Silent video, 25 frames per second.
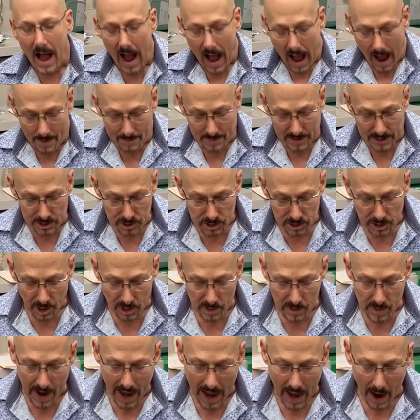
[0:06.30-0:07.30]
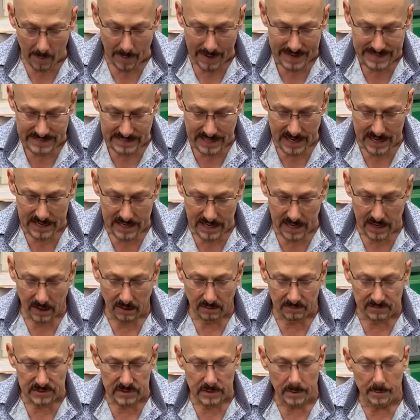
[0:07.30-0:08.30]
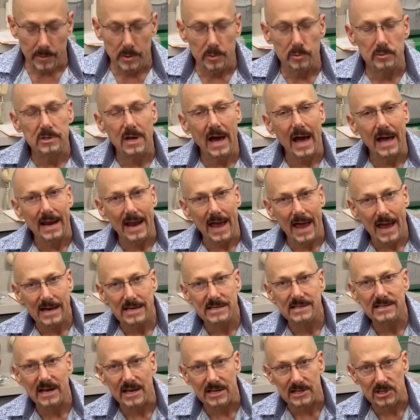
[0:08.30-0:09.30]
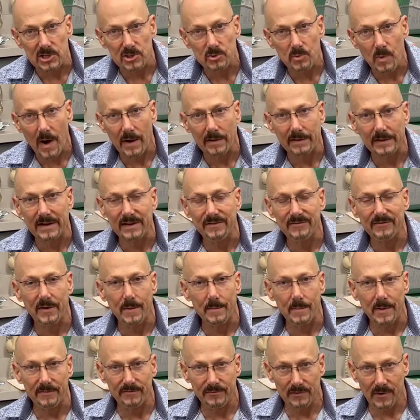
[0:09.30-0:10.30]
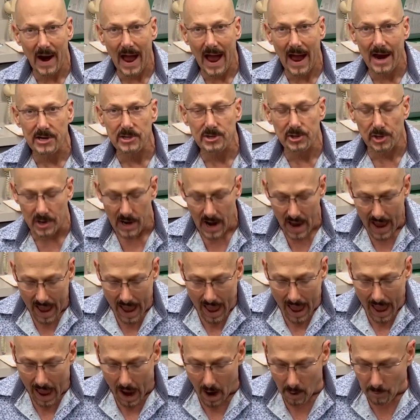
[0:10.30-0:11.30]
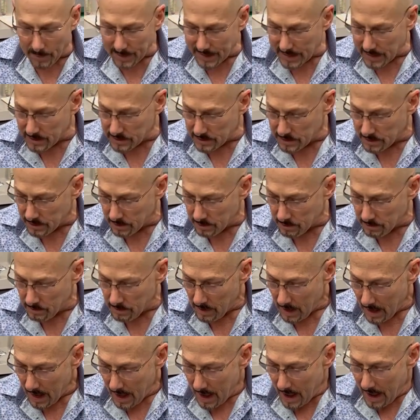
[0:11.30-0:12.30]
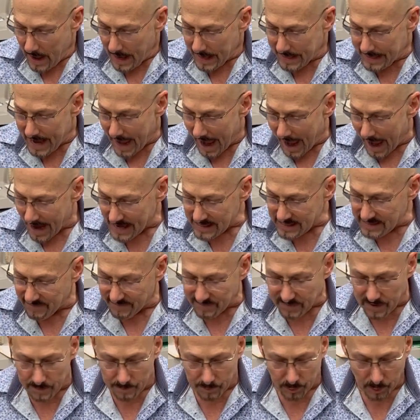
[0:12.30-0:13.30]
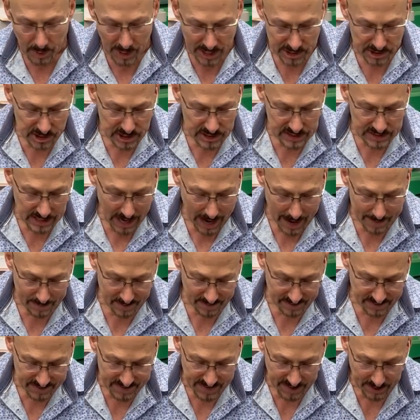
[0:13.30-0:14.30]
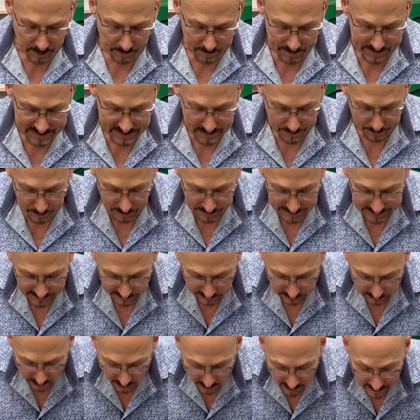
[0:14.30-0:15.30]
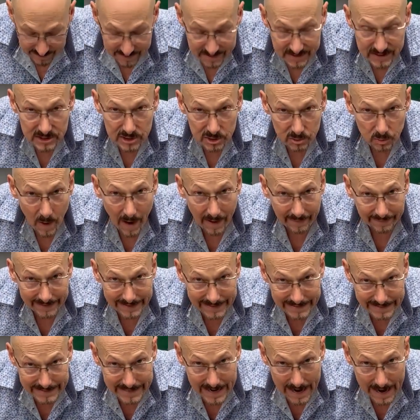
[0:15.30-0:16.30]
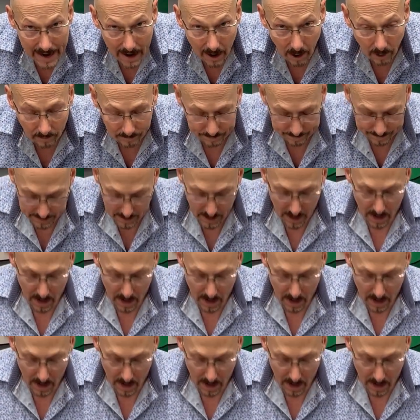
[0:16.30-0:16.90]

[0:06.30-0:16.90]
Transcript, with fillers: I'm going to show you how I take care of someone who's got excess swelling from a fracture, how we can do an active compression type of therapy to bring a lot of this swelling down.